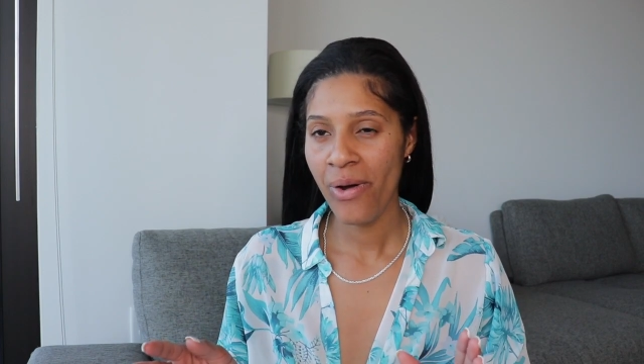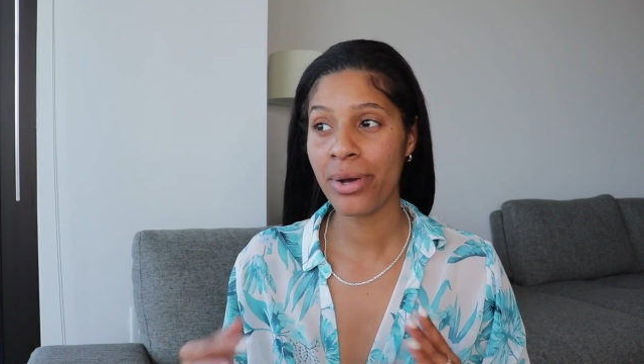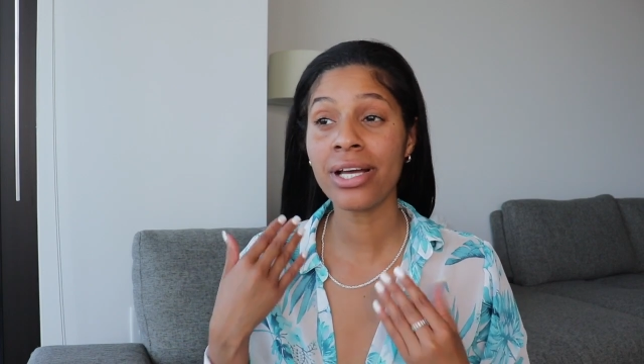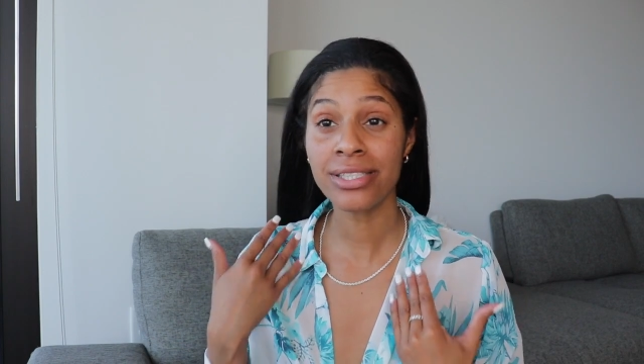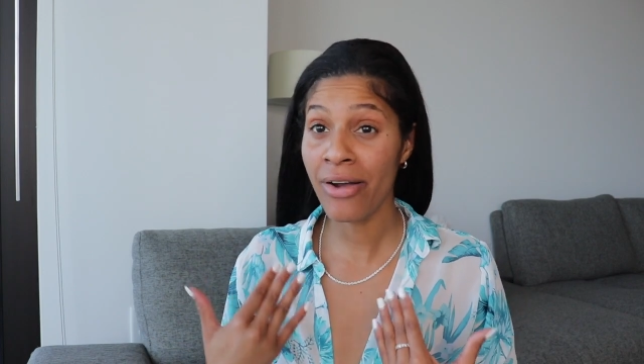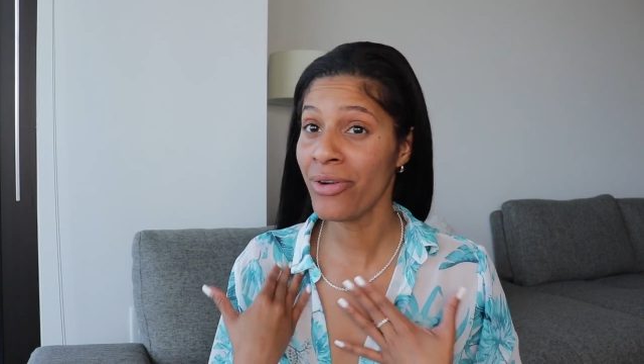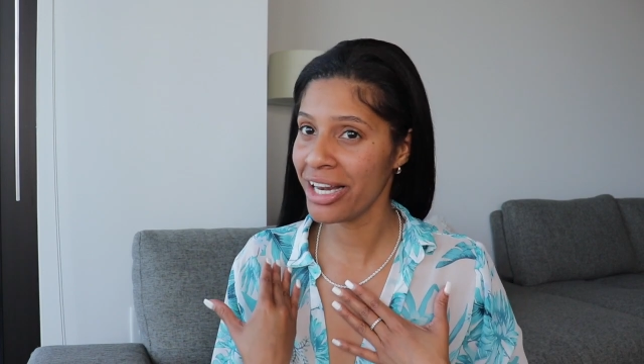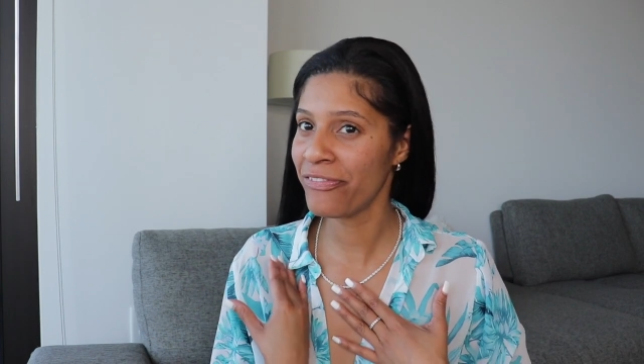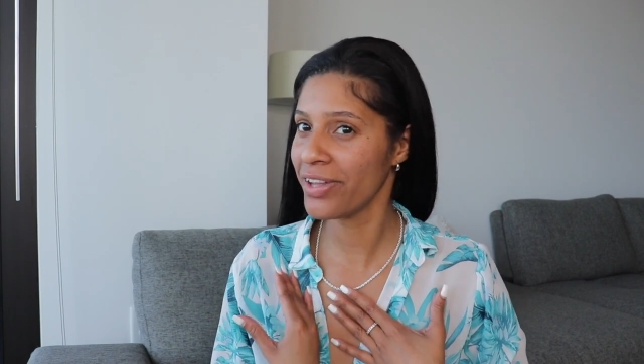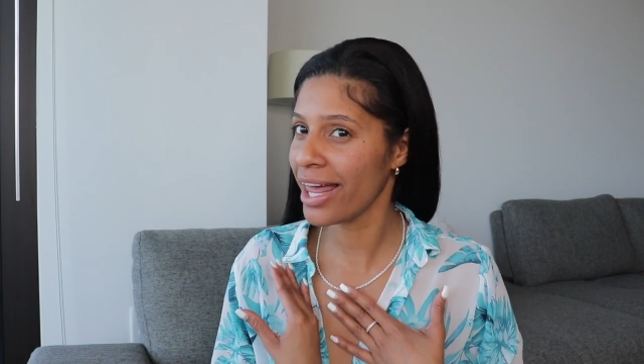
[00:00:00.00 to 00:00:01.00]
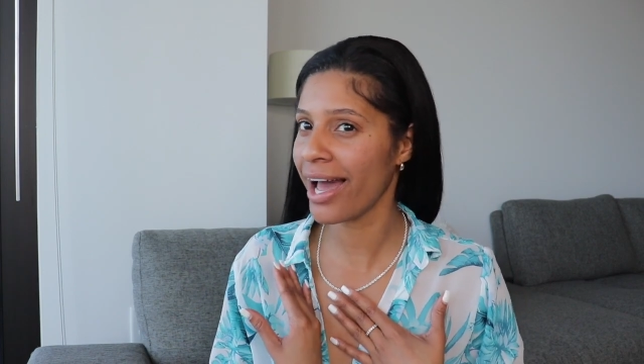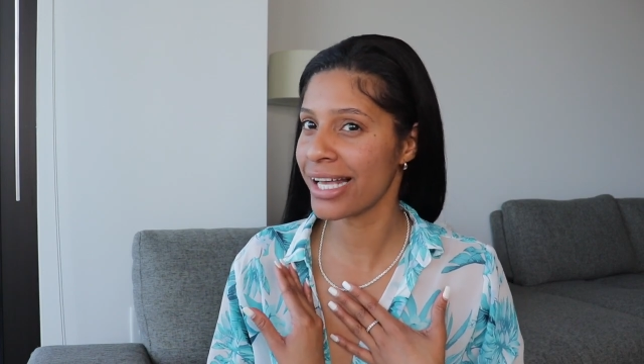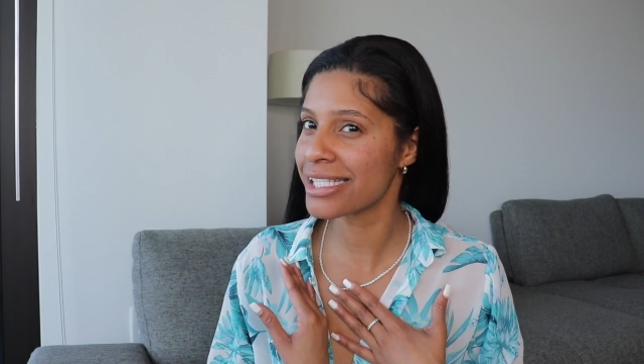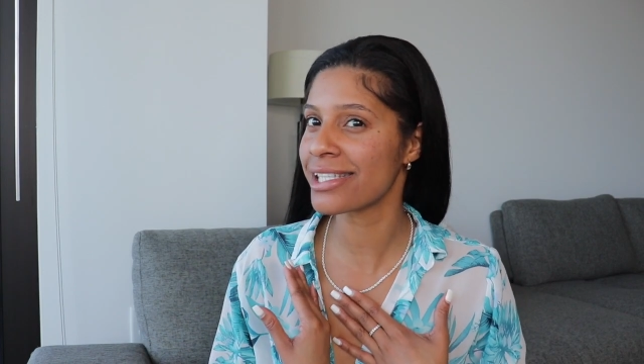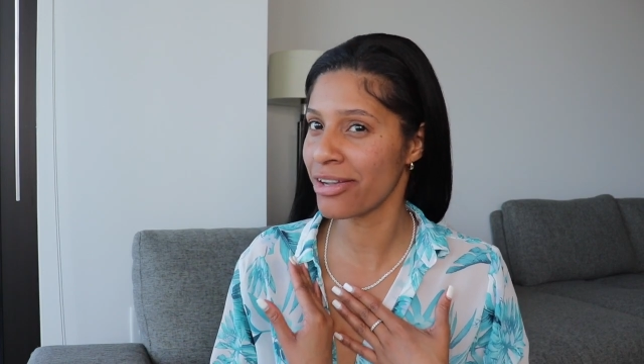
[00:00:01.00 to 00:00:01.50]
because I really feel like
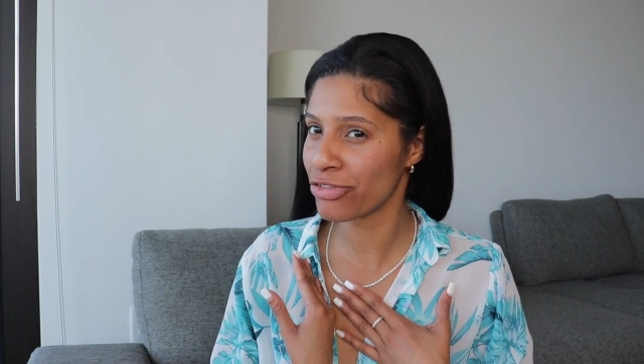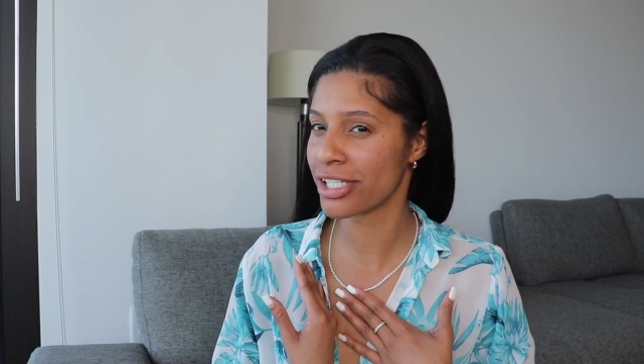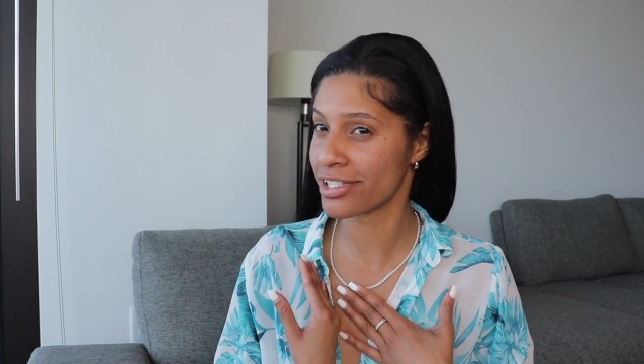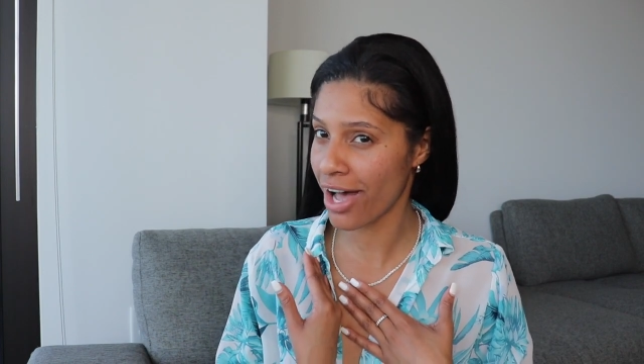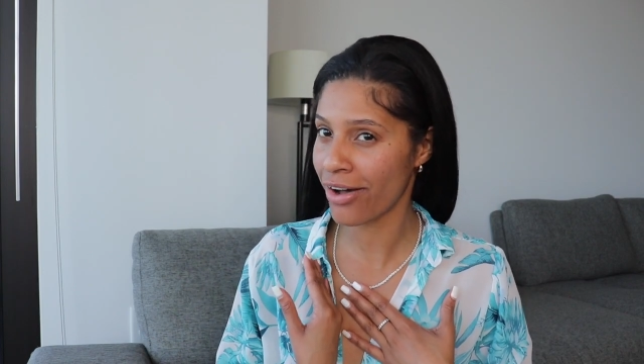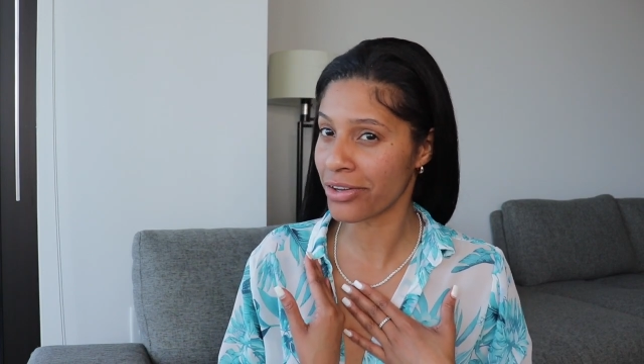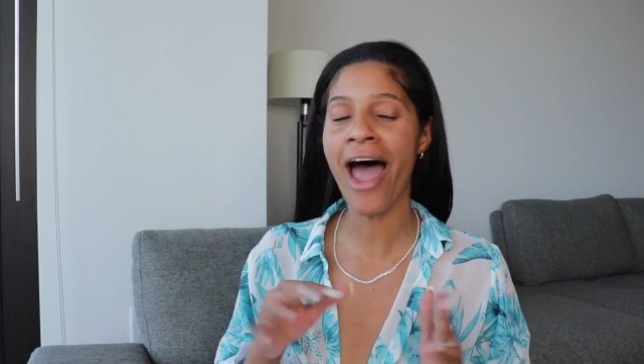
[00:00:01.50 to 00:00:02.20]
I've seen results.